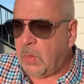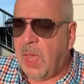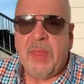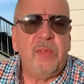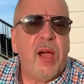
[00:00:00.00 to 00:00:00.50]

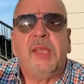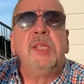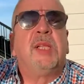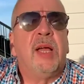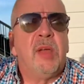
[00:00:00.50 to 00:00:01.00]
And they finally
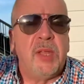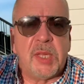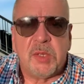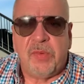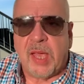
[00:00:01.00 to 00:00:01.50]
declare that
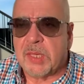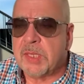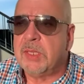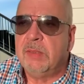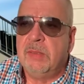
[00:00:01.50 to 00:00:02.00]
it's
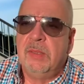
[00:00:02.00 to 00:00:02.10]
fixed.